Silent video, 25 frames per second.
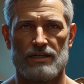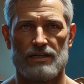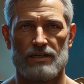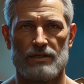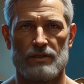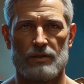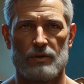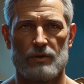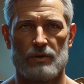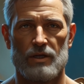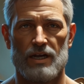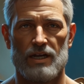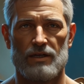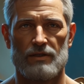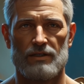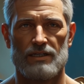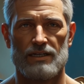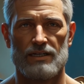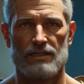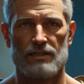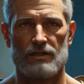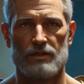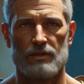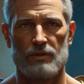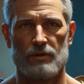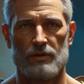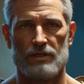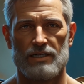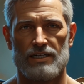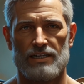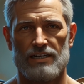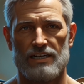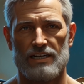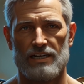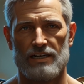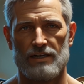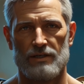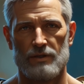Throughout history,
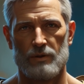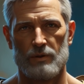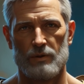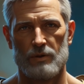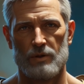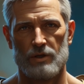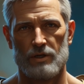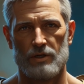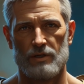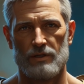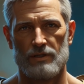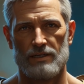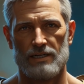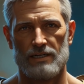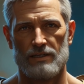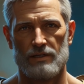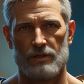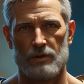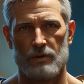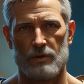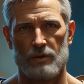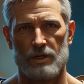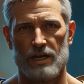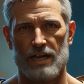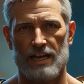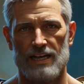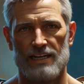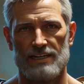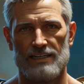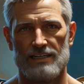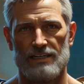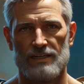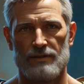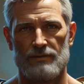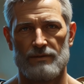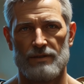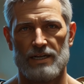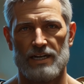the world has
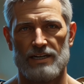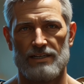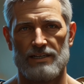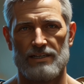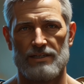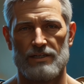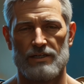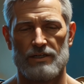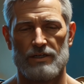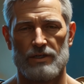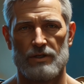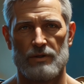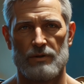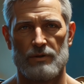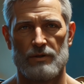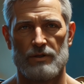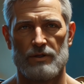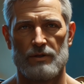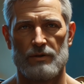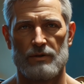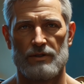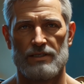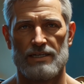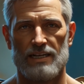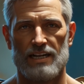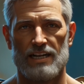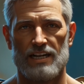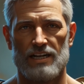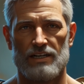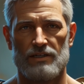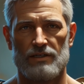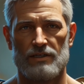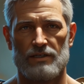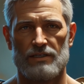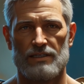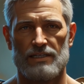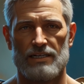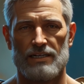quietly punished those who dare
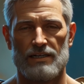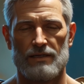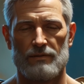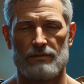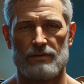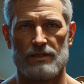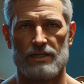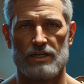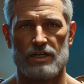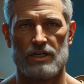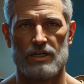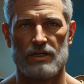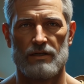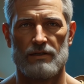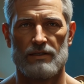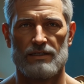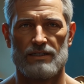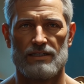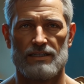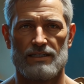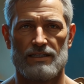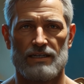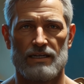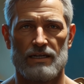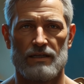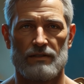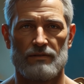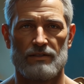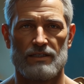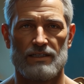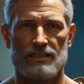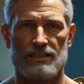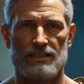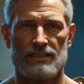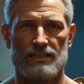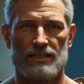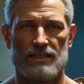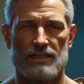to think beyond the
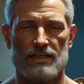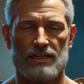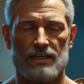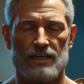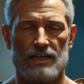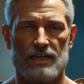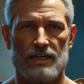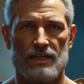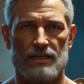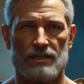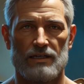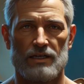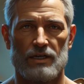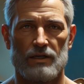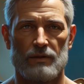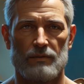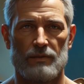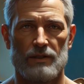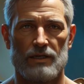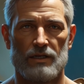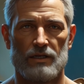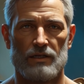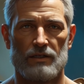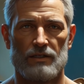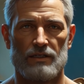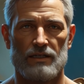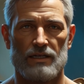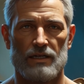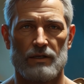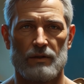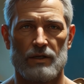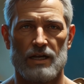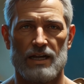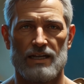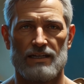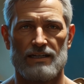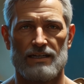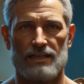surface, not because their
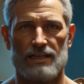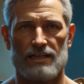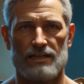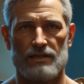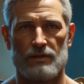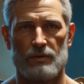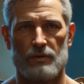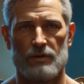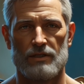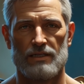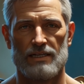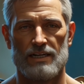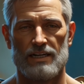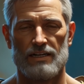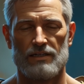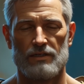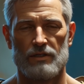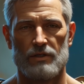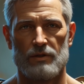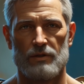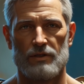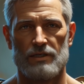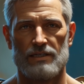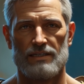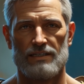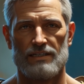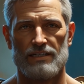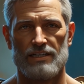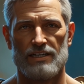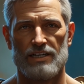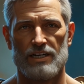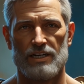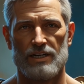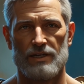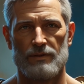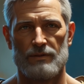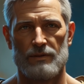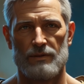ideas were dangerous,
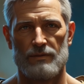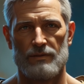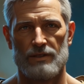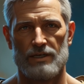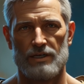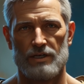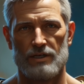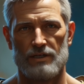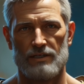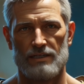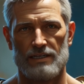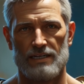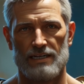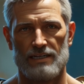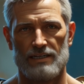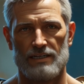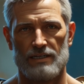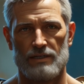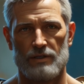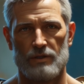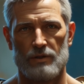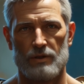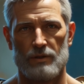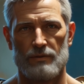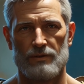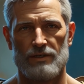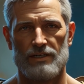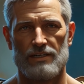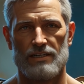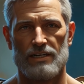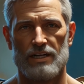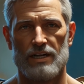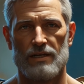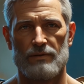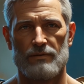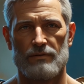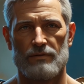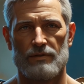but because they disrupted
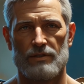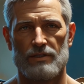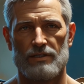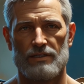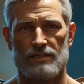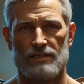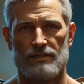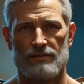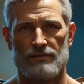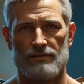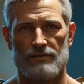comfort.